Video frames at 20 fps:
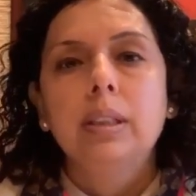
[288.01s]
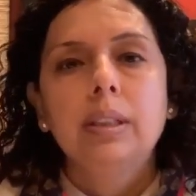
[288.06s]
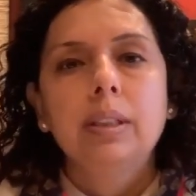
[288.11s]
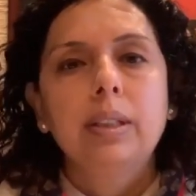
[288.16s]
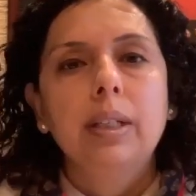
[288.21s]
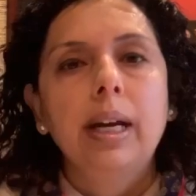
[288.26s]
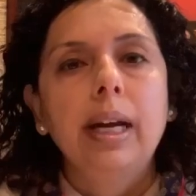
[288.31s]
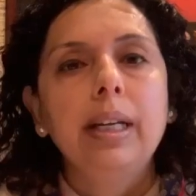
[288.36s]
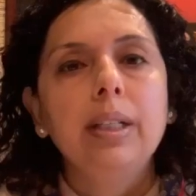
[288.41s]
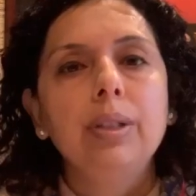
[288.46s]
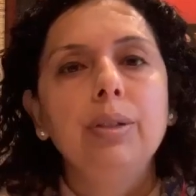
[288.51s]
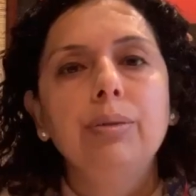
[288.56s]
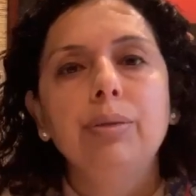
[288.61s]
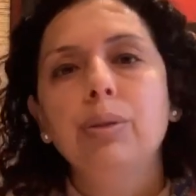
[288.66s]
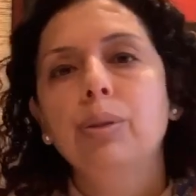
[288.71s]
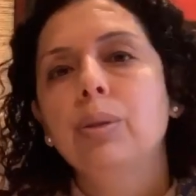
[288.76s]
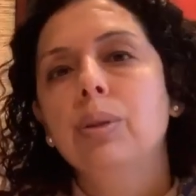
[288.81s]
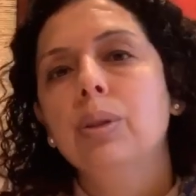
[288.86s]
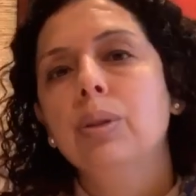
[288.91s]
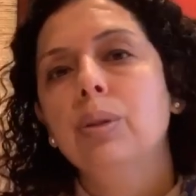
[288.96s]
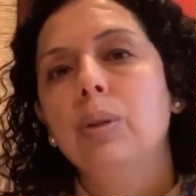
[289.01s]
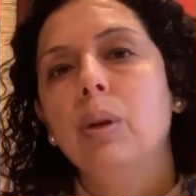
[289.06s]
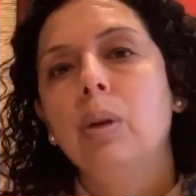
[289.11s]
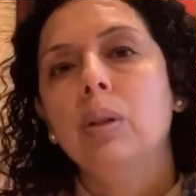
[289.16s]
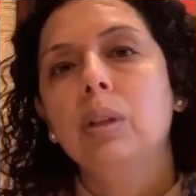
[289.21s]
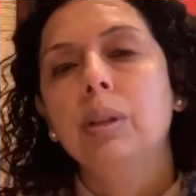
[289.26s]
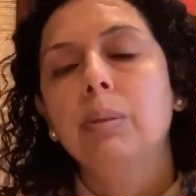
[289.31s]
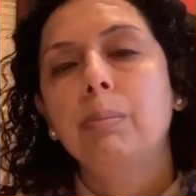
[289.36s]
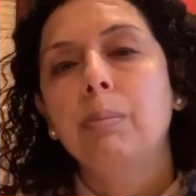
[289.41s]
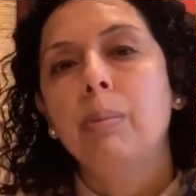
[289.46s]
Try to focus
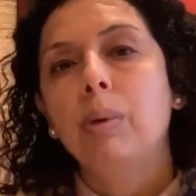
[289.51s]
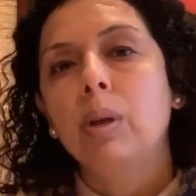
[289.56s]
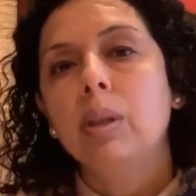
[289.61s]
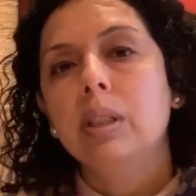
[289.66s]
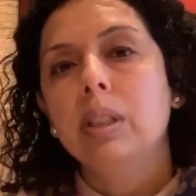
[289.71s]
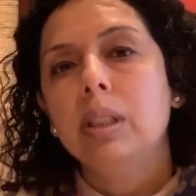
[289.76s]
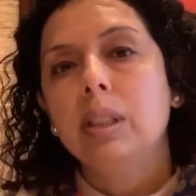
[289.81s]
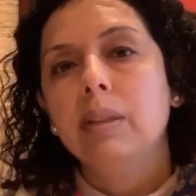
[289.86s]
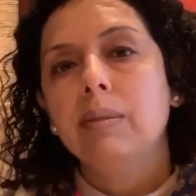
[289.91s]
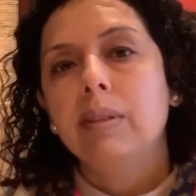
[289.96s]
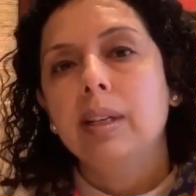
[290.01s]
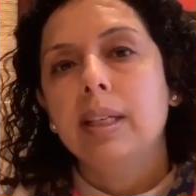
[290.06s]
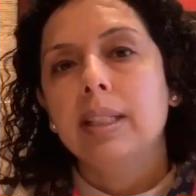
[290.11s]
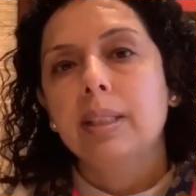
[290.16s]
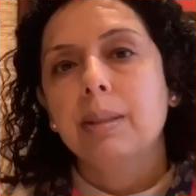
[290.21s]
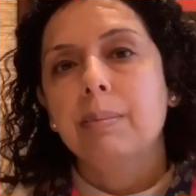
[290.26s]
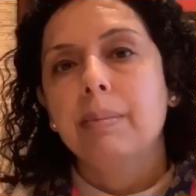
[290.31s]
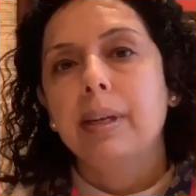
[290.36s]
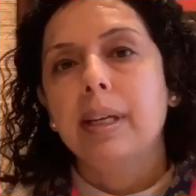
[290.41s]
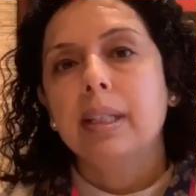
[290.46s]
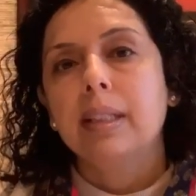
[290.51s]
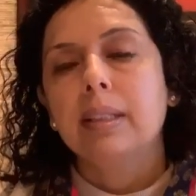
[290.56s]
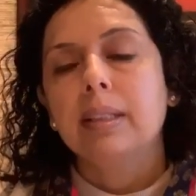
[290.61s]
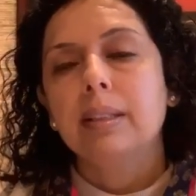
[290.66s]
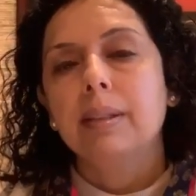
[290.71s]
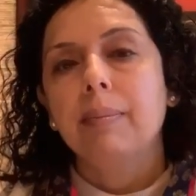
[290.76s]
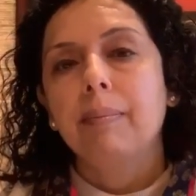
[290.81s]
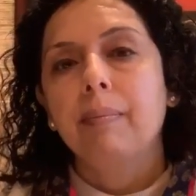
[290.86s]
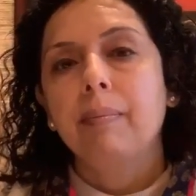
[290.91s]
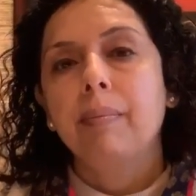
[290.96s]
on the positive
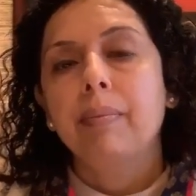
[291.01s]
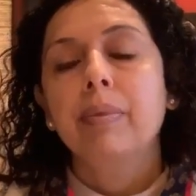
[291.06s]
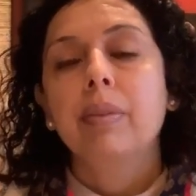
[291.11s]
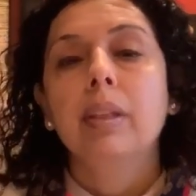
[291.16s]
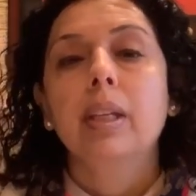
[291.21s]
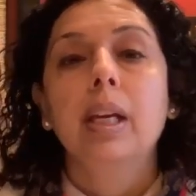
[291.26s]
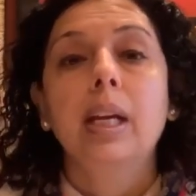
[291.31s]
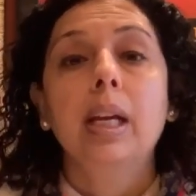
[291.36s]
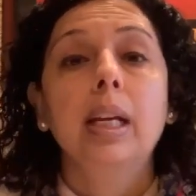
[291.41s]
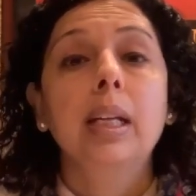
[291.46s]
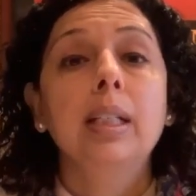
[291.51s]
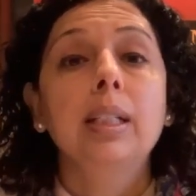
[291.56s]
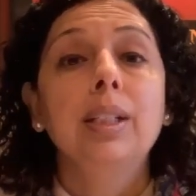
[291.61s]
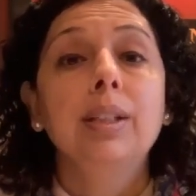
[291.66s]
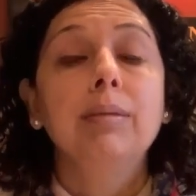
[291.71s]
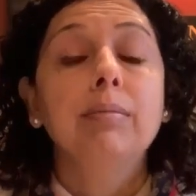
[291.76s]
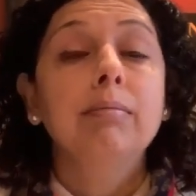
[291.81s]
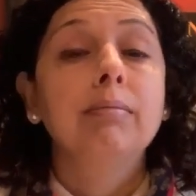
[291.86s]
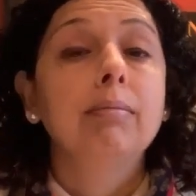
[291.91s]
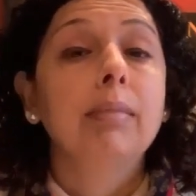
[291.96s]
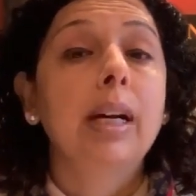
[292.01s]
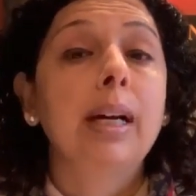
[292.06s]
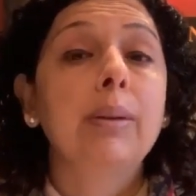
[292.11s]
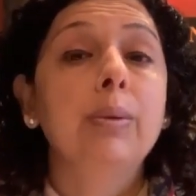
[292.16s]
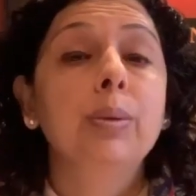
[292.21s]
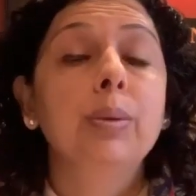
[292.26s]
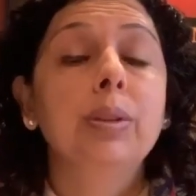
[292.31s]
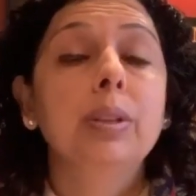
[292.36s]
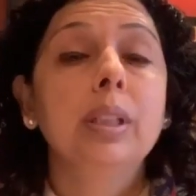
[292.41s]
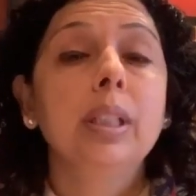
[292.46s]
aspects. I
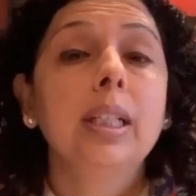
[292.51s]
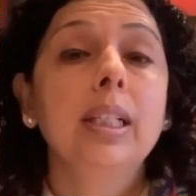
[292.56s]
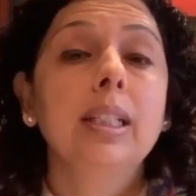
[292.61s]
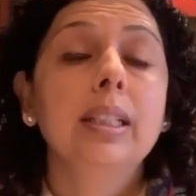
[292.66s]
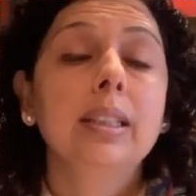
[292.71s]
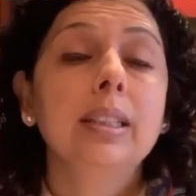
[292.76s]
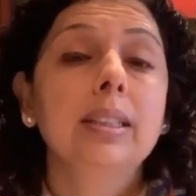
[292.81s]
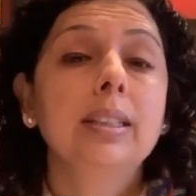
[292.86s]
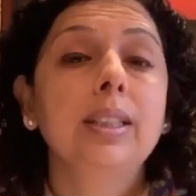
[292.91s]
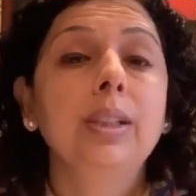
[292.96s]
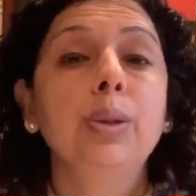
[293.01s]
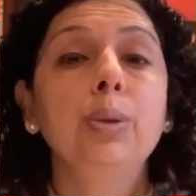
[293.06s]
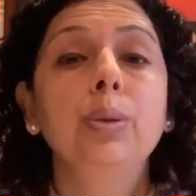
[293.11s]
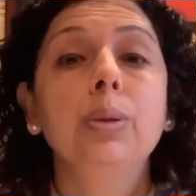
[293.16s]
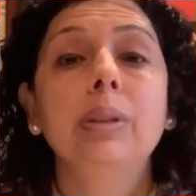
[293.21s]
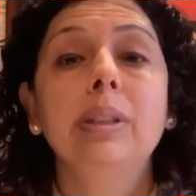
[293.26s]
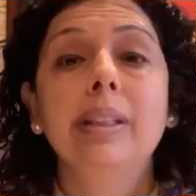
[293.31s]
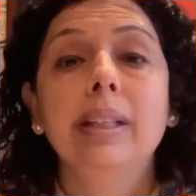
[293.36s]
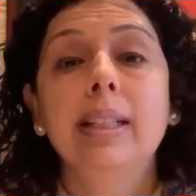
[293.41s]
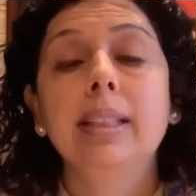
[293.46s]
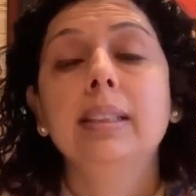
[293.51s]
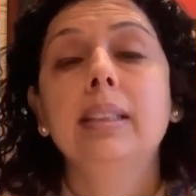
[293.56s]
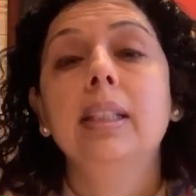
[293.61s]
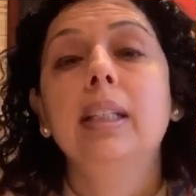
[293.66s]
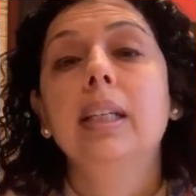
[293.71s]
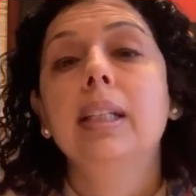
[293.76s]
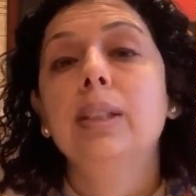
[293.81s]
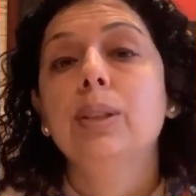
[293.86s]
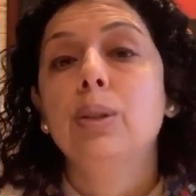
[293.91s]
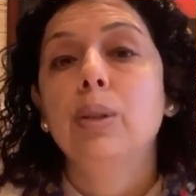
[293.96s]
will say use less
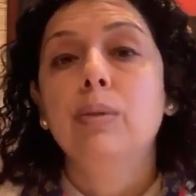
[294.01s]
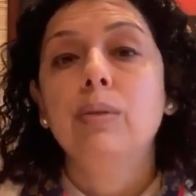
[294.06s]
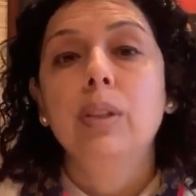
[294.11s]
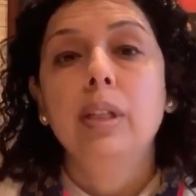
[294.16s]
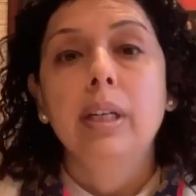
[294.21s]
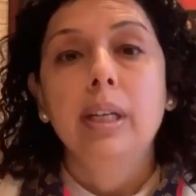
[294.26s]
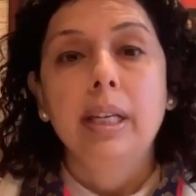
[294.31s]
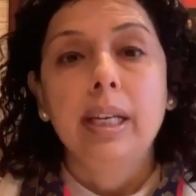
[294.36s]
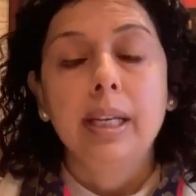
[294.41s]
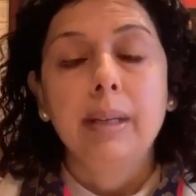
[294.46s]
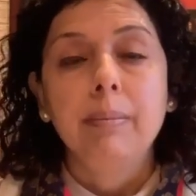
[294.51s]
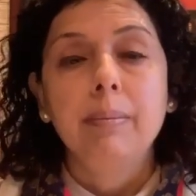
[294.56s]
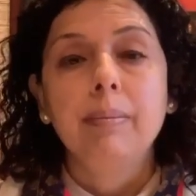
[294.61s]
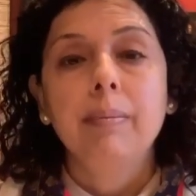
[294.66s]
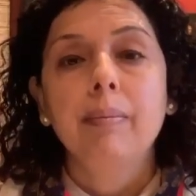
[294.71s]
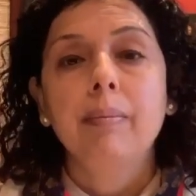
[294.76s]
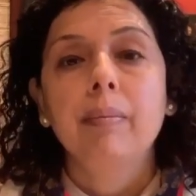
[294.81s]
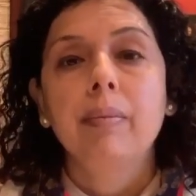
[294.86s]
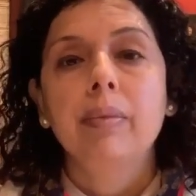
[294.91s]
and less of the name.